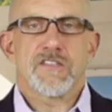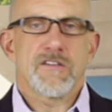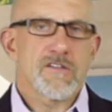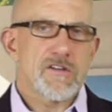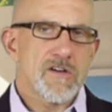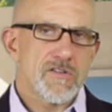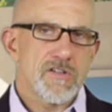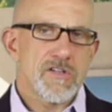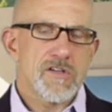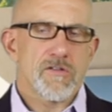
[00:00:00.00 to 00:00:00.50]
You can
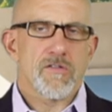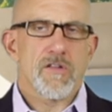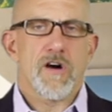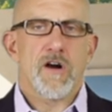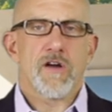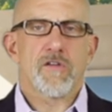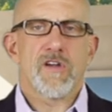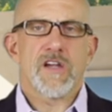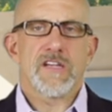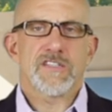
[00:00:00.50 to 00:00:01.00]
go do your
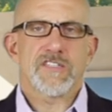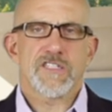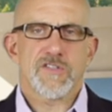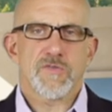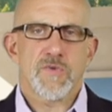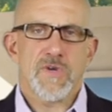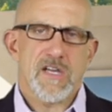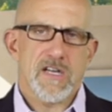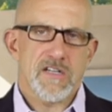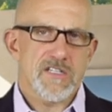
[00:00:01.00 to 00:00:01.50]
long race
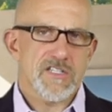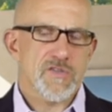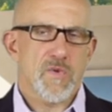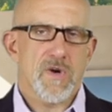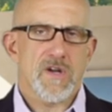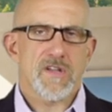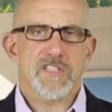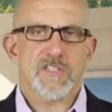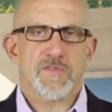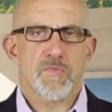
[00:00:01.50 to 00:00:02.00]
this weekend. Just
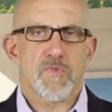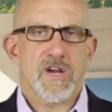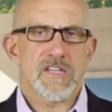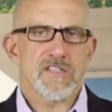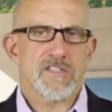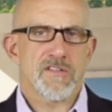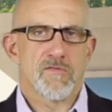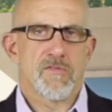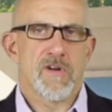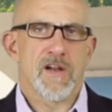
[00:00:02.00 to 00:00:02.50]
wear this
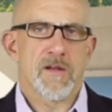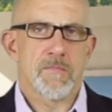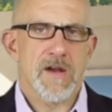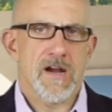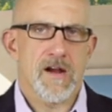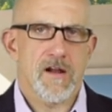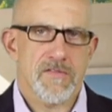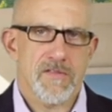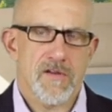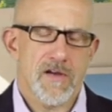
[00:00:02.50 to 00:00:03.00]
brace and run a
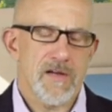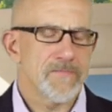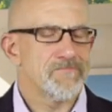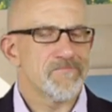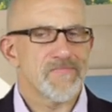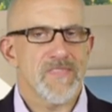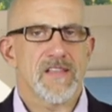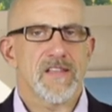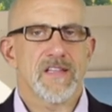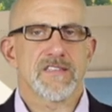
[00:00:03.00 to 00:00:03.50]
marathon.
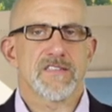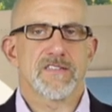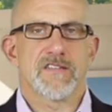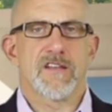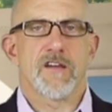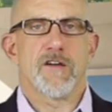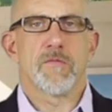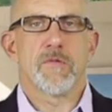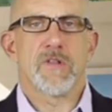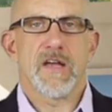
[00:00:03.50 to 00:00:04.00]
I think that's a
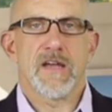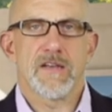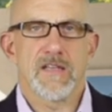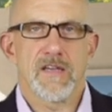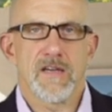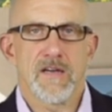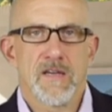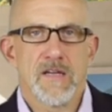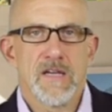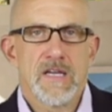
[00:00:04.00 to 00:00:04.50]
terrible
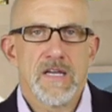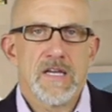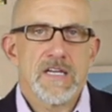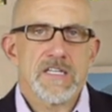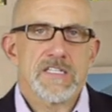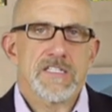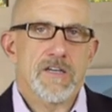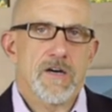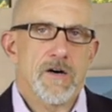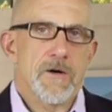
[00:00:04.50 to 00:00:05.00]
idea.
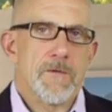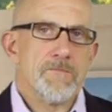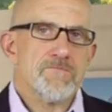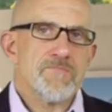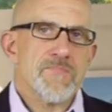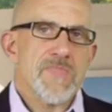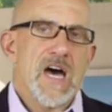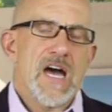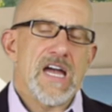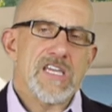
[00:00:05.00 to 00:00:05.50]
So
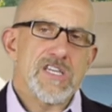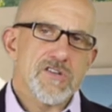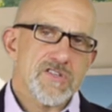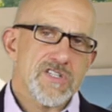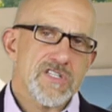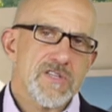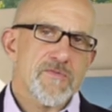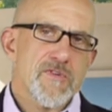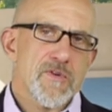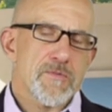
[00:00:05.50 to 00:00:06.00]
I
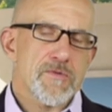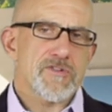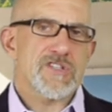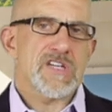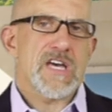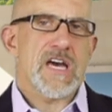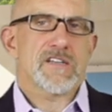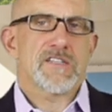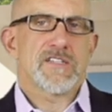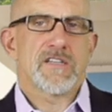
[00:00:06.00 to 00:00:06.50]
use them for
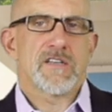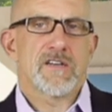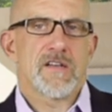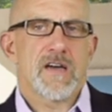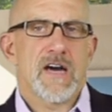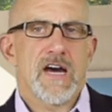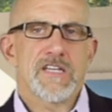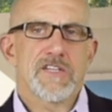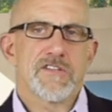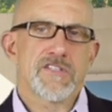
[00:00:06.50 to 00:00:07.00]
protection.
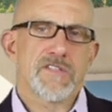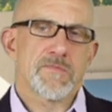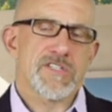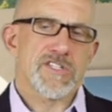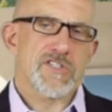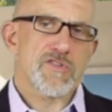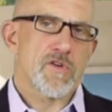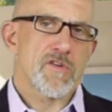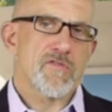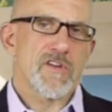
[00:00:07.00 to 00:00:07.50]
I use them
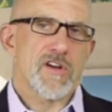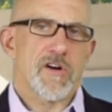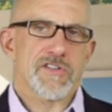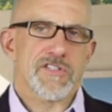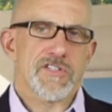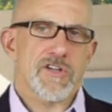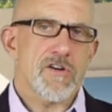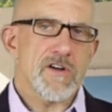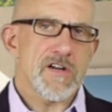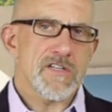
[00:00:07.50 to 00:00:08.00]
as sort of an
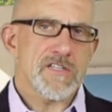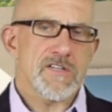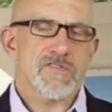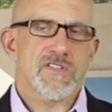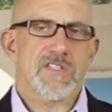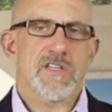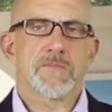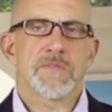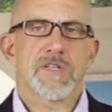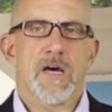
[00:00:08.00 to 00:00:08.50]
alternative
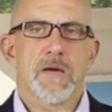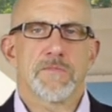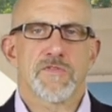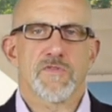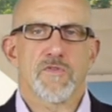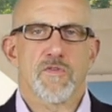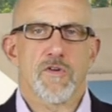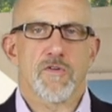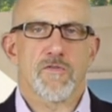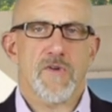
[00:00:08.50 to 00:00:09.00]
sometimes
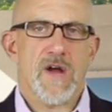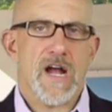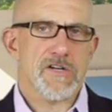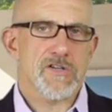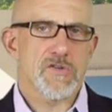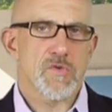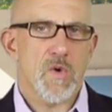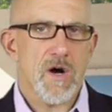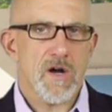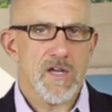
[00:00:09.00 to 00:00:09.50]
for a
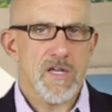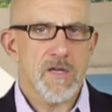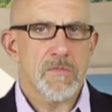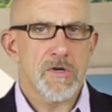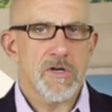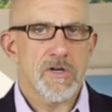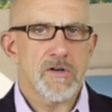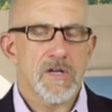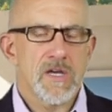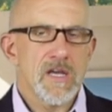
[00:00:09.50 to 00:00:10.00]
fracture walking
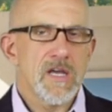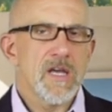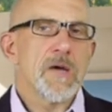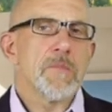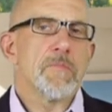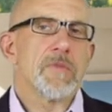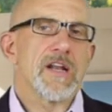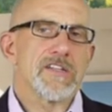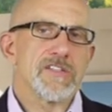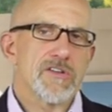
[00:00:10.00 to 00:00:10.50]
boot,
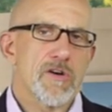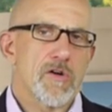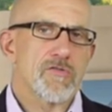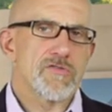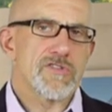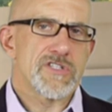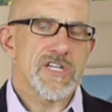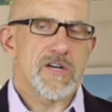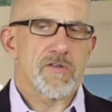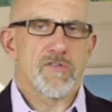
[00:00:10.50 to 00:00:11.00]
but I
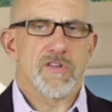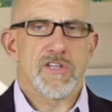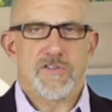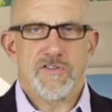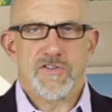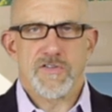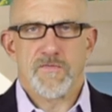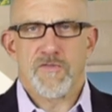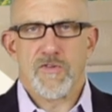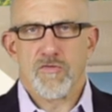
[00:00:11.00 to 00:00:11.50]
don't generally
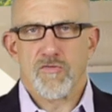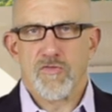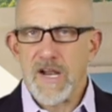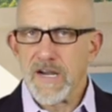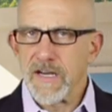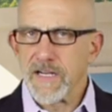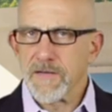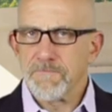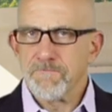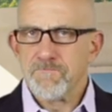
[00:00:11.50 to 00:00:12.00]
use them for
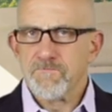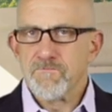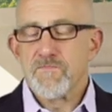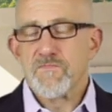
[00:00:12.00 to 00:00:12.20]
running.